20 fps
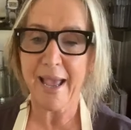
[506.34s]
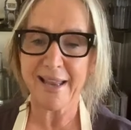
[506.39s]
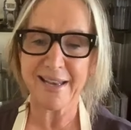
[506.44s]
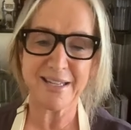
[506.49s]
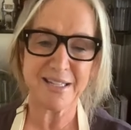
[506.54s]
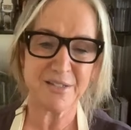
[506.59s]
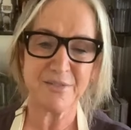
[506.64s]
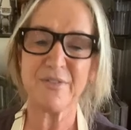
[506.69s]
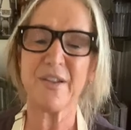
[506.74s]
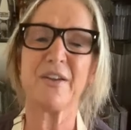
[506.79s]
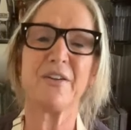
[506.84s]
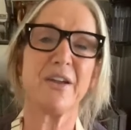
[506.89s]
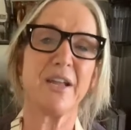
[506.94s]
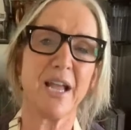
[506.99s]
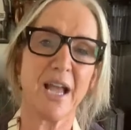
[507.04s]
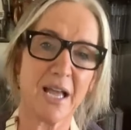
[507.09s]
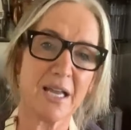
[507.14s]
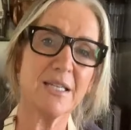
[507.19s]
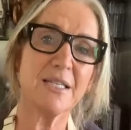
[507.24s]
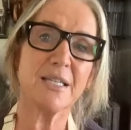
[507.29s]
And it's very
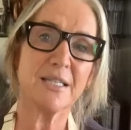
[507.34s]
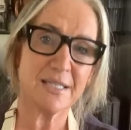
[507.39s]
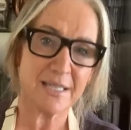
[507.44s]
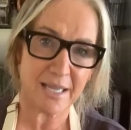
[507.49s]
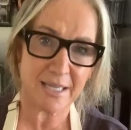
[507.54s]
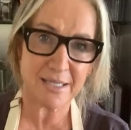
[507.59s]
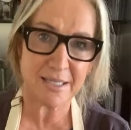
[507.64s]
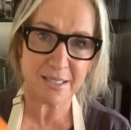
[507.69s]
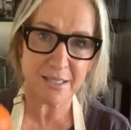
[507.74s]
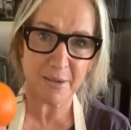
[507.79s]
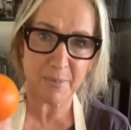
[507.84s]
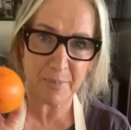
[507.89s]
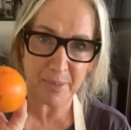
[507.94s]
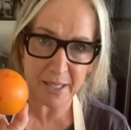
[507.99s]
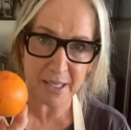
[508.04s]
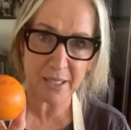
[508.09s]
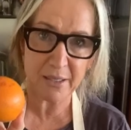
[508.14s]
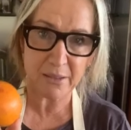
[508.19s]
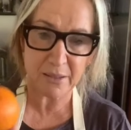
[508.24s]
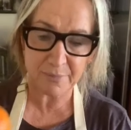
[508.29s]
hard to zest a
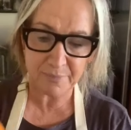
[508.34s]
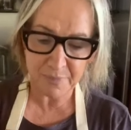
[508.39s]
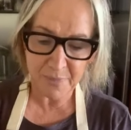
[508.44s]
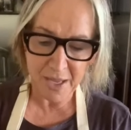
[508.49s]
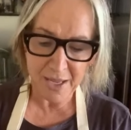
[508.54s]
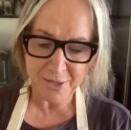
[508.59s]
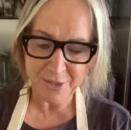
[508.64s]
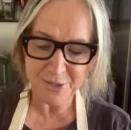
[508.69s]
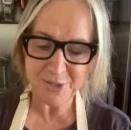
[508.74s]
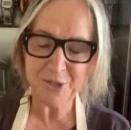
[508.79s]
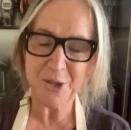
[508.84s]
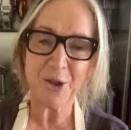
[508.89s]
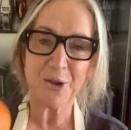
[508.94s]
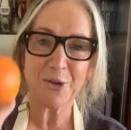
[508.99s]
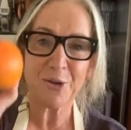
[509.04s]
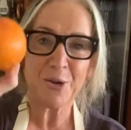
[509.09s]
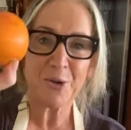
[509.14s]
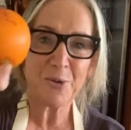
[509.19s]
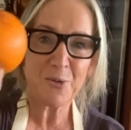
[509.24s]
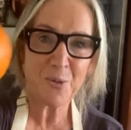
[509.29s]
peel.
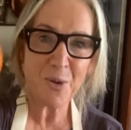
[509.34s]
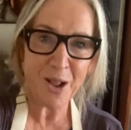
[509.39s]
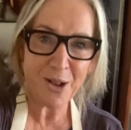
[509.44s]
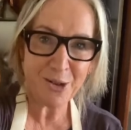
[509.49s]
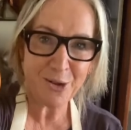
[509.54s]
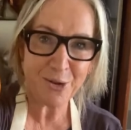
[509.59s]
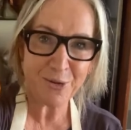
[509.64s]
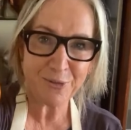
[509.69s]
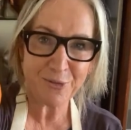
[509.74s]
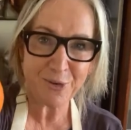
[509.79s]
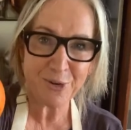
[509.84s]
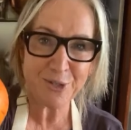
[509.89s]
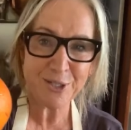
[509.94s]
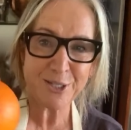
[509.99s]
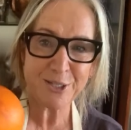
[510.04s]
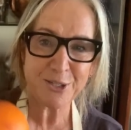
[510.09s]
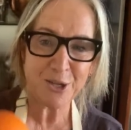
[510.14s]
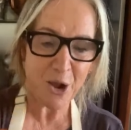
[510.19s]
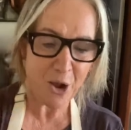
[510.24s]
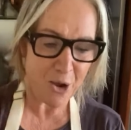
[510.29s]
So while your
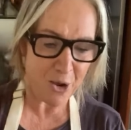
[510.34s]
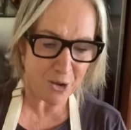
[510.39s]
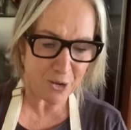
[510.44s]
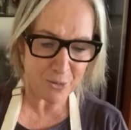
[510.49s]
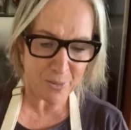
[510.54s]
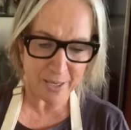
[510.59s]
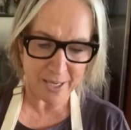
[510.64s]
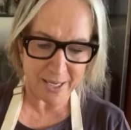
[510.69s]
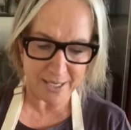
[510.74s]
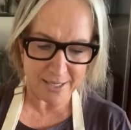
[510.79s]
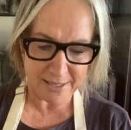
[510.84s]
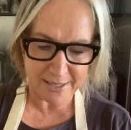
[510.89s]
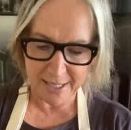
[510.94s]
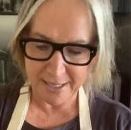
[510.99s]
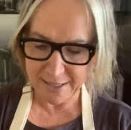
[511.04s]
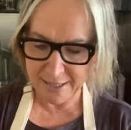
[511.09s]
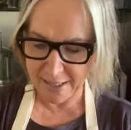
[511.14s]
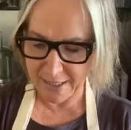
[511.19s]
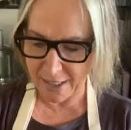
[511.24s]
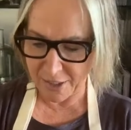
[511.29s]
fruit is whole, we're going to
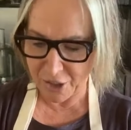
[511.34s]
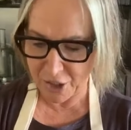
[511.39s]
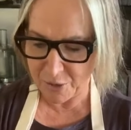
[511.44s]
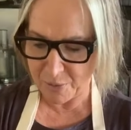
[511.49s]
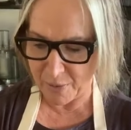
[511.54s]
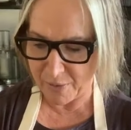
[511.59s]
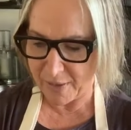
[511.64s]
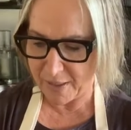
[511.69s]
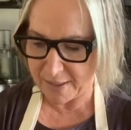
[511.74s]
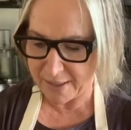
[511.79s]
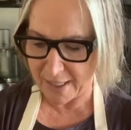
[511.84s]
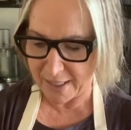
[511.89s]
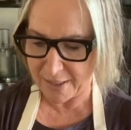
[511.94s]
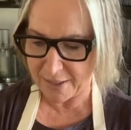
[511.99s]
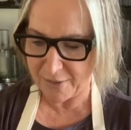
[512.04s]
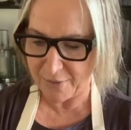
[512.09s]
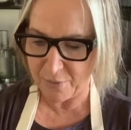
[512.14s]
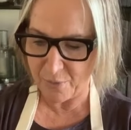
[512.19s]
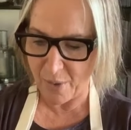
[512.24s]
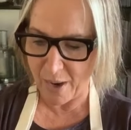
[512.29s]
zest it, and I just want the
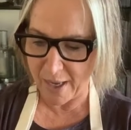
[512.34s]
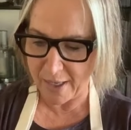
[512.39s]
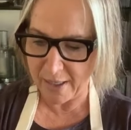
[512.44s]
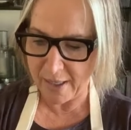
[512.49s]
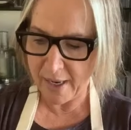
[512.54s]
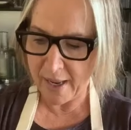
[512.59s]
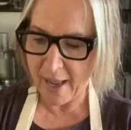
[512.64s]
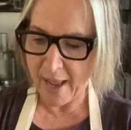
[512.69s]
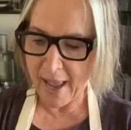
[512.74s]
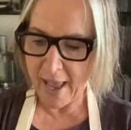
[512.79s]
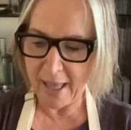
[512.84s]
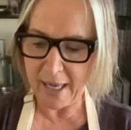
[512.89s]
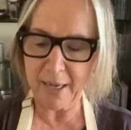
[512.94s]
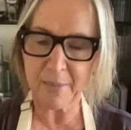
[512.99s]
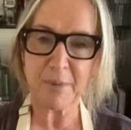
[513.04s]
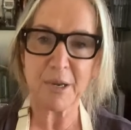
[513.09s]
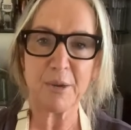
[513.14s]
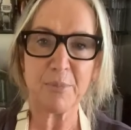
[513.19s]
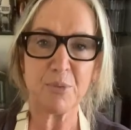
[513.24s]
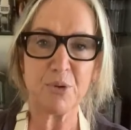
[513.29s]
zest of one. And
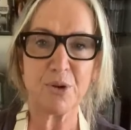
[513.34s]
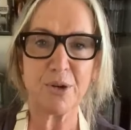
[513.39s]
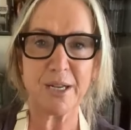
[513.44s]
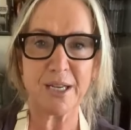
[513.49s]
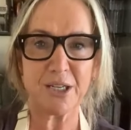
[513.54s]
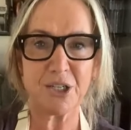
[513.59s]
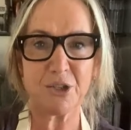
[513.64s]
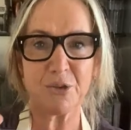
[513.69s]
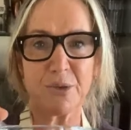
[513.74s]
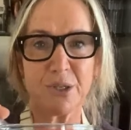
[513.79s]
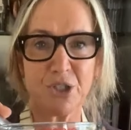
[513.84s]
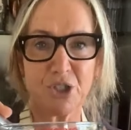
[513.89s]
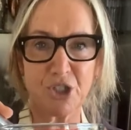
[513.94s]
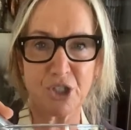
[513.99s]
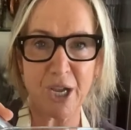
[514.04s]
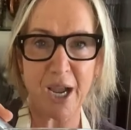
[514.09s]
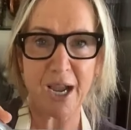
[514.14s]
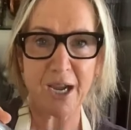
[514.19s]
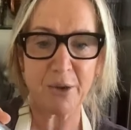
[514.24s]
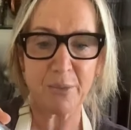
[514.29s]
I'm going to put it into a
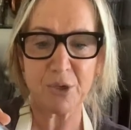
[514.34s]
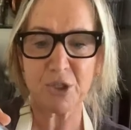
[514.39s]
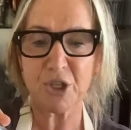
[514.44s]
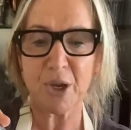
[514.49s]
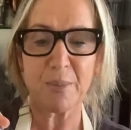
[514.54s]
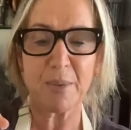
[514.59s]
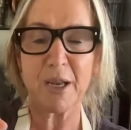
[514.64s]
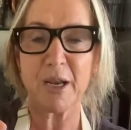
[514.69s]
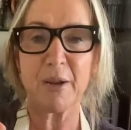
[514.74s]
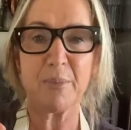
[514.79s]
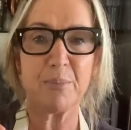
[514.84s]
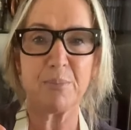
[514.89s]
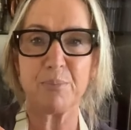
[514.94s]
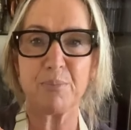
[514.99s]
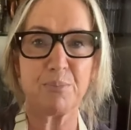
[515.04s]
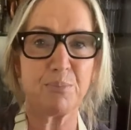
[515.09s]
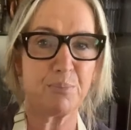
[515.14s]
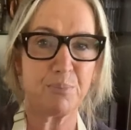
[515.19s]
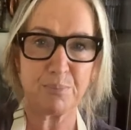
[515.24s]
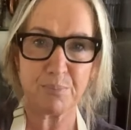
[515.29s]
jug, which I'm going to
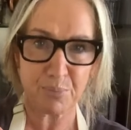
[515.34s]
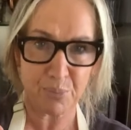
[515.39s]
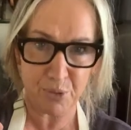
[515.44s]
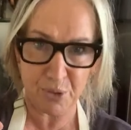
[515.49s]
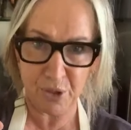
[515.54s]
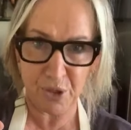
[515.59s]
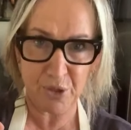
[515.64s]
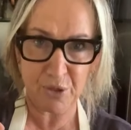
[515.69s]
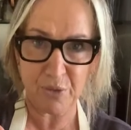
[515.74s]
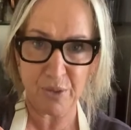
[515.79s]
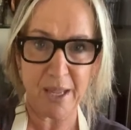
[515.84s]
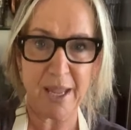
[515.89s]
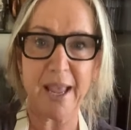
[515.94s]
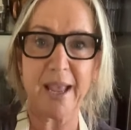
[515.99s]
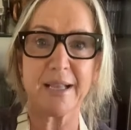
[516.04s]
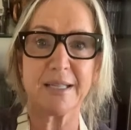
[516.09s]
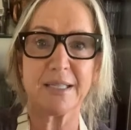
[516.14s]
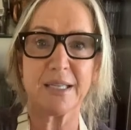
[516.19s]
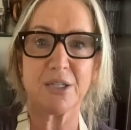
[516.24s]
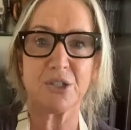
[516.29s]
put the
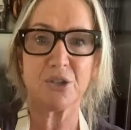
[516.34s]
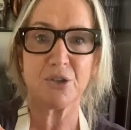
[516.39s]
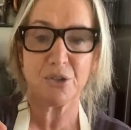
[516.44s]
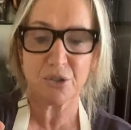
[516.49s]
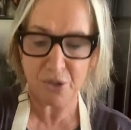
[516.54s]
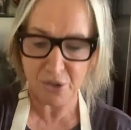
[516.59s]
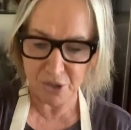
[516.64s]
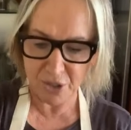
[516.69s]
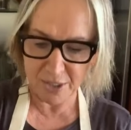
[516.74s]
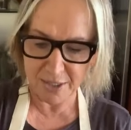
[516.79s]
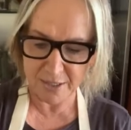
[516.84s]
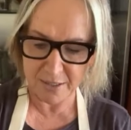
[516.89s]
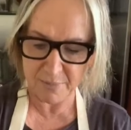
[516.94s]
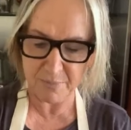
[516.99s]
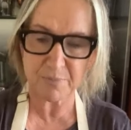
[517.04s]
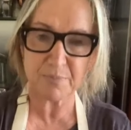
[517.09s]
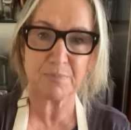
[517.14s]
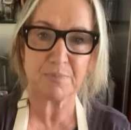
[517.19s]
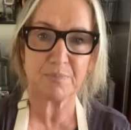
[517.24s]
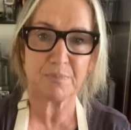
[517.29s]
eggs into. So just
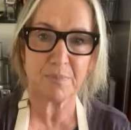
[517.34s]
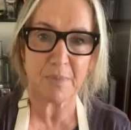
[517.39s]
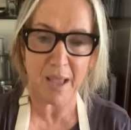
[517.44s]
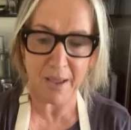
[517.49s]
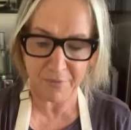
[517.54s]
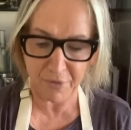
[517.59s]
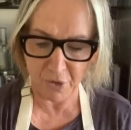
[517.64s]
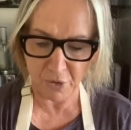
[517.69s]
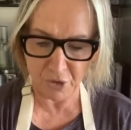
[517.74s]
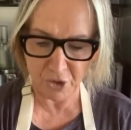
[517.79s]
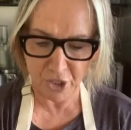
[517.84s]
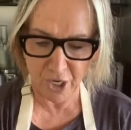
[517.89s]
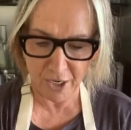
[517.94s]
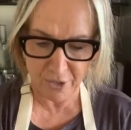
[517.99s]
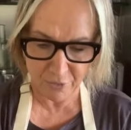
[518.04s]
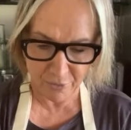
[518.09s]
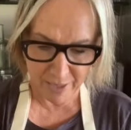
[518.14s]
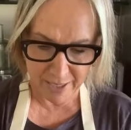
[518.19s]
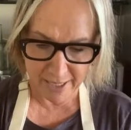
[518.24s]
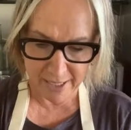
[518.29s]
have your
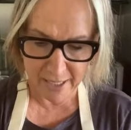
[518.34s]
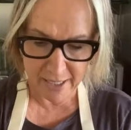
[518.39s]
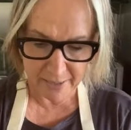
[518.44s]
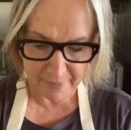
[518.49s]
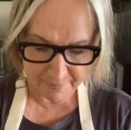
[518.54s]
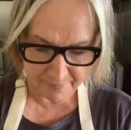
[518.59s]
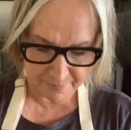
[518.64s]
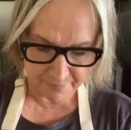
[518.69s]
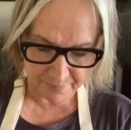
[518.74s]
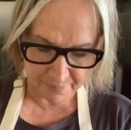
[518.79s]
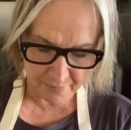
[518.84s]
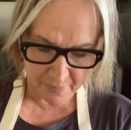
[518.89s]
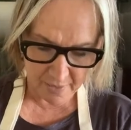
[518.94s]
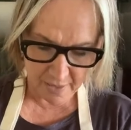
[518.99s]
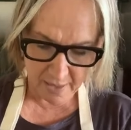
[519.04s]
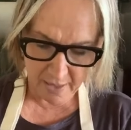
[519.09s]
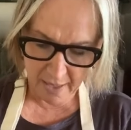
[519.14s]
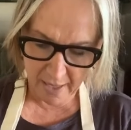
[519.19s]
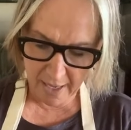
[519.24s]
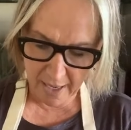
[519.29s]
jug ready,
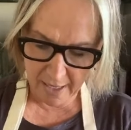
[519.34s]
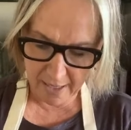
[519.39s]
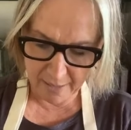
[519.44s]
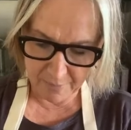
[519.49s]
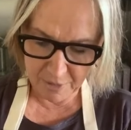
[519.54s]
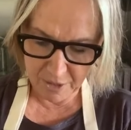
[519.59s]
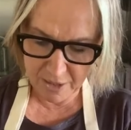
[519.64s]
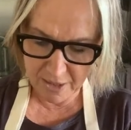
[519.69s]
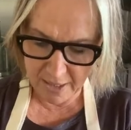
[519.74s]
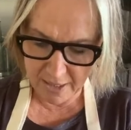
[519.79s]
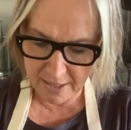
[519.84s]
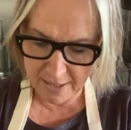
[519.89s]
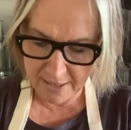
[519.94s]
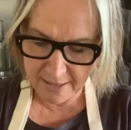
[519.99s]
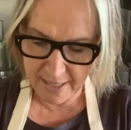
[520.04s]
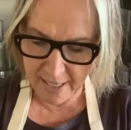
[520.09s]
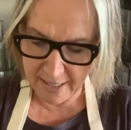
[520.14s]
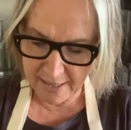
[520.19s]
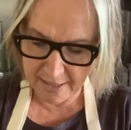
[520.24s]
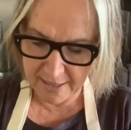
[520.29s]
and I'm just going to
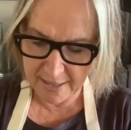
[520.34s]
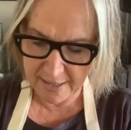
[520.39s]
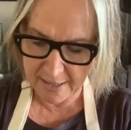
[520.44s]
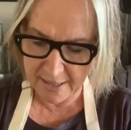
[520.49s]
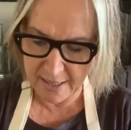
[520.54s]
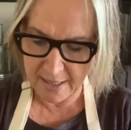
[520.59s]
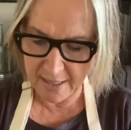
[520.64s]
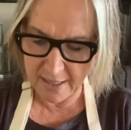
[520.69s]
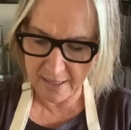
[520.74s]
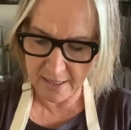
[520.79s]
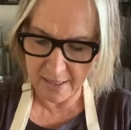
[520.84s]
zest.